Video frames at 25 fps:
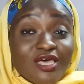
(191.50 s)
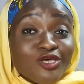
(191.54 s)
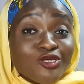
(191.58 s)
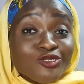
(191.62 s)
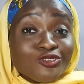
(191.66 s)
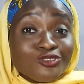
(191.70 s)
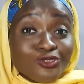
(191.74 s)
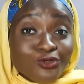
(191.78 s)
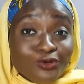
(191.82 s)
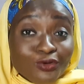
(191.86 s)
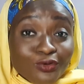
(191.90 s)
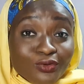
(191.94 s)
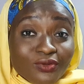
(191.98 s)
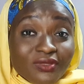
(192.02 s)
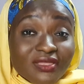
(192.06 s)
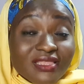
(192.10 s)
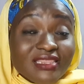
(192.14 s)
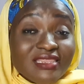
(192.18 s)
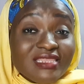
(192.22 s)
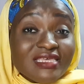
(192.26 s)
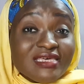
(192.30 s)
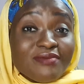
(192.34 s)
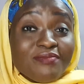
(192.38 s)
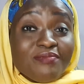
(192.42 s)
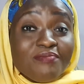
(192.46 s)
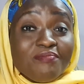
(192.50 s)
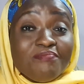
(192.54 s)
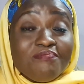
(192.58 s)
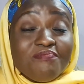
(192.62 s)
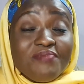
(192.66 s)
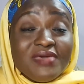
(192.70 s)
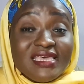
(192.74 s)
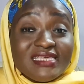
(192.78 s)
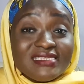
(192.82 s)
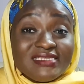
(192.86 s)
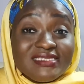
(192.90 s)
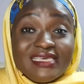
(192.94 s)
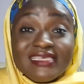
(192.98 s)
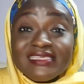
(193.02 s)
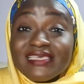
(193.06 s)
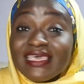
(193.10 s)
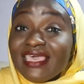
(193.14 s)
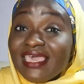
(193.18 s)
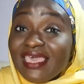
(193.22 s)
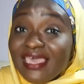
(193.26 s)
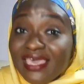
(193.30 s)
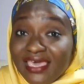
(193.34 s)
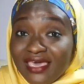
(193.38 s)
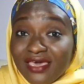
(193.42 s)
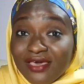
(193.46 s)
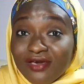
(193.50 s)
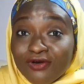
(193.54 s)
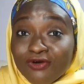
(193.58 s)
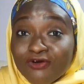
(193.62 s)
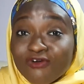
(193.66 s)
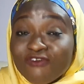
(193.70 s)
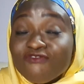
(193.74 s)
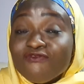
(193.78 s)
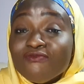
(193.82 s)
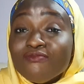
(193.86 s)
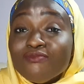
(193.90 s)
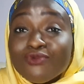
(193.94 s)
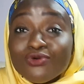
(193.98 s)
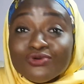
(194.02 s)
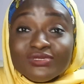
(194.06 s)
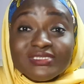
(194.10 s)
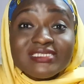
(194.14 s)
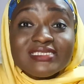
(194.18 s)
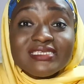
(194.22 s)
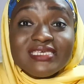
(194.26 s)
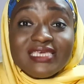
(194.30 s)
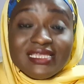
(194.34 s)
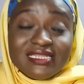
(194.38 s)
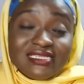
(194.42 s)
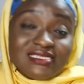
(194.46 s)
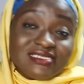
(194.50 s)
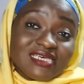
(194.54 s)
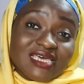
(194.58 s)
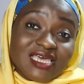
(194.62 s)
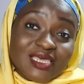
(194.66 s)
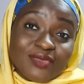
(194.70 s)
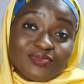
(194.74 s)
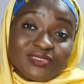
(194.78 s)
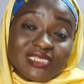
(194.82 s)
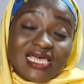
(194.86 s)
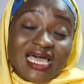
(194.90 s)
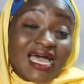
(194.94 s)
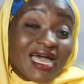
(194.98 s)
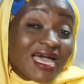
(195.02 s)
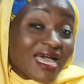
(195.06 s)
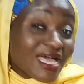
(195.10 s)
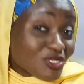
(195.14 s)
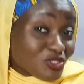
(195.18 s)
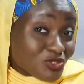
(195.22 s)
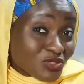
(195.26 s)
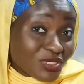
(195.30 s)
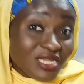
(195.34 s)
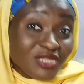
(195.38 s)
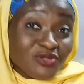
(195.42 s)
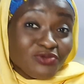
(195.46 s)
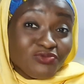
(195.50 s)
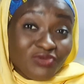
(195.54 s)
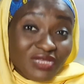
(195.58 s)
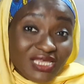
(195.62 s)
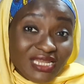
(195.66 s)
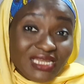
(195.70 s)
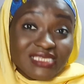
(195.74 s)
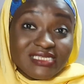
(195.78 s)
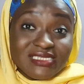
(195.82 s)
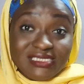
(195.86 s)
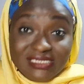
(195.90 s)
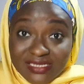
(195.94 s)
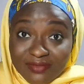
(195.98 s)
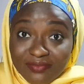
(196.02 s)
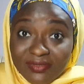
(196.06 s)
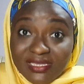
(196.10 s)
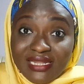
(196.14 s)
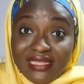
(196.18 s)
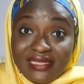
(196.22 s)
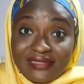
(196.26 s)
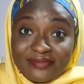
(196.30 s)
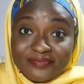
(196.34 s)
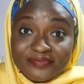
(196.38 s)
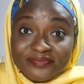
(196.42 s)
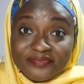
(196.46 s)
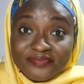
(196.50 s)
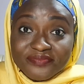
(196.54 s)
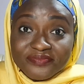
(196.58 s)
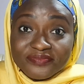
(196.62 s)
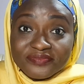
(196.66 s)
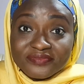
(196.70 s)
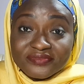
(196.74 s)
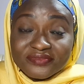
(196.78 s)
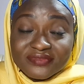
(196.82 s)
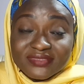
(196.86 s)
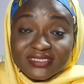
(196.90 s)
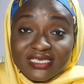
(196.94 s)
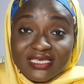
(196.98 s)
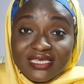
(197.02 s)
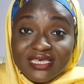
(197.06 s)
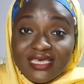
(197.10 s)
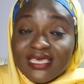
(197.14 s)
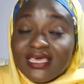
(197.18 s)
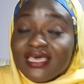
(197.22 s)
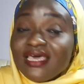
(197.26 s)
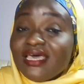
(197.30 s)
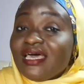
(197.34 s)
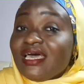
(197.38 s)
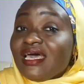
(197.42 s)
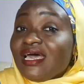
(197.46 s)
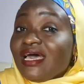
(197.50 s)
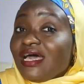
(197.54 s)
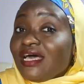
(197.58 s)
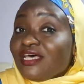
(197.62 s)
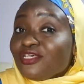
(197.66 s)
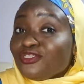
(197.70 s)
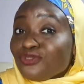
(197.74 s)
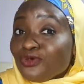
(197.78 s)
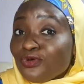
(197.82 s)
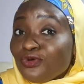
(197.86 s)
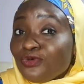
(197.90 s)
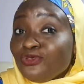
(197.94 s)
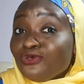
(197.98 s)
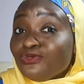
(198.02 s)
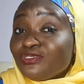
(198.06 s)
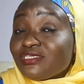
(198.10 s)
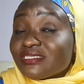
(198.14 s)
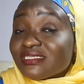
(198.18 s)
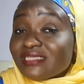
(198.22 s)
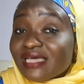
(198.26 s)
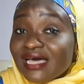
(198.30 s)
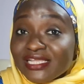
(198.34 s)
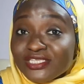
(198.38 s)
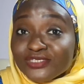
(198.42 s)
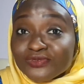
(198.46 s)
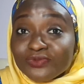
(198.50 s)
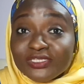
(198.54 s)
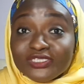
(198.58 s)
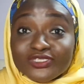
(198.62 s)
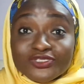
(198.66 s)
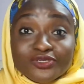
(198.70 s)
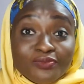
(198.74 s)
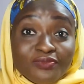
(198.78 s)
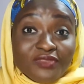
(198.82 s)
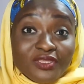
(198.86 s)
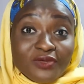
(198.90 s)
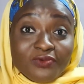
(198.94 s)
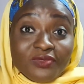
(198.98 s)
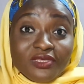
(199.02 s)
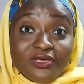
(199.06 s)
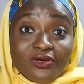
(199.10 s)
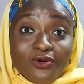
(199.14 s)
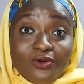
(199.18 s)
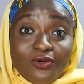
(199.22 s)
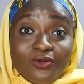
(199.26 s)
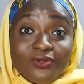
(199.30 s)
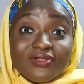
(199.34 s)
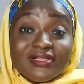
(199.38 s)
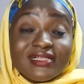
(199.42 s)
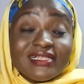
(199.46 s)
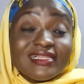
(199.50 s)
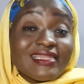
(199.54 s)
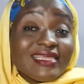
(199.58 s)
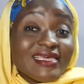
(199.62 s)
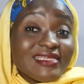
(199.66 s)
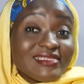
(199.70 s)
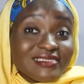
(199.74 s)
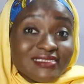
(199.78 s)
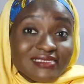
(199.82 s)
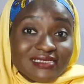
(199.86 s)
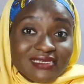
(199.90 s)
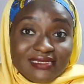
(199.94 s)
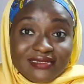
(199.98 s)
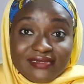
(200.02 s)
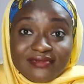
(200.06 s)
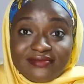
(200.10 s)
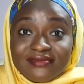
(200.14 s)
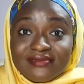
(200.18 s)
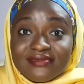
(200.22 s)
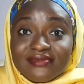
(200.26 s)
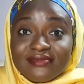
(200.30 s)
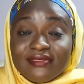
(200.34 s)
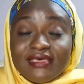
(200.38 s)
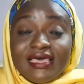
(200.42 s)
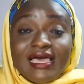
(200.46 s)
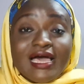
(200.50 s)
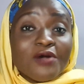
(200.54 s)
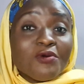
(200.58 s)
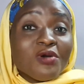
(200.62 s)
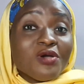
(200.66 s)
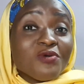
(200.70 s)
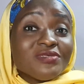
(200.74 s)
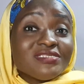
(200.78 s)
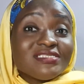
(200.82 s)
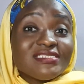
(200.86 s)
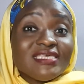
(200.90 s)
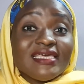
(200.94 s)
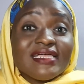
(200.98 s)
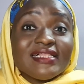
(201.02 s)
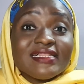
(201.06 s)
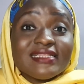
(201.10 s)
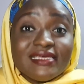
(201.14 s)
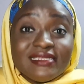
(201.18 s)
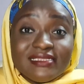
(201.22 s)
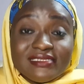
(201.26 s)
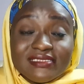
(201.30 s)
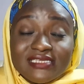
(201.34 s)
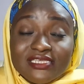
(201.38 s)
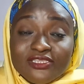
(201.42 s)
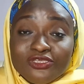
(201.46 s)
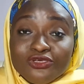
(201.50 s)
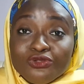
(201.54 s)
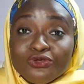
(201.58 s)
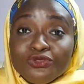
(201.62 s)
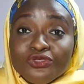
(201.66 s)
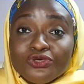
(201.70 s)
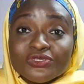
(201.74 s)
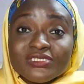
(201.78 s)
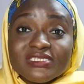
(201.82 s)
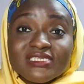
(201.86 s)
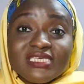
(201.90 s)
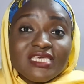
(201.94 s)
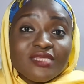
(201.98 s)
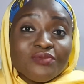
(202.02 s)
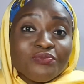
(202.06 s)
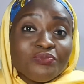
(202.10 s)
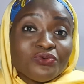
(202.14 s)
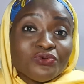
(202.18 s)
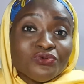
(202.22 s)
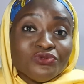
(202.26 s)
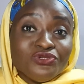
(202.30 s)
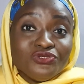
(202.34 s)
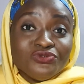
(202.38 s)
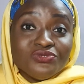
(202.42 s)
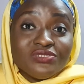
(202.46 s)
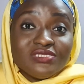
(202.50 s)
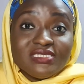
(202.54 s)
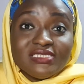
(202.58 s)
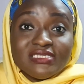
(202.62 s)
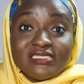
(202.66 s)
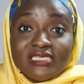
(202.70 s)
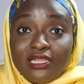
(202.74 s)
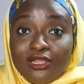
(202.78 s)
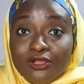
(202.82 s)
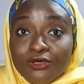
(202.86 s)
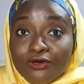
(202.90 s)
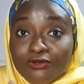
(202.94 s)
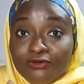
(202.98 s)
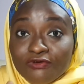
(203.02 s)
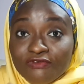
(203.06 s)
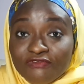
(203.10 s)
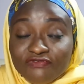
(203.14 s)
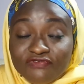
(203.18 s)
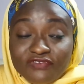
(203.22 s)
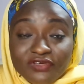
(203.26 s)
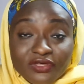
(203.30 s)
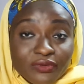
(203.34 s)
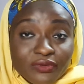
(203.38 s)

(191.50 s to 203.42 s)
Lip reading: So the basic care of most skin types are actually really similar. So you start with something we call cleansing. And when we say cleansing, your skin produces a lot of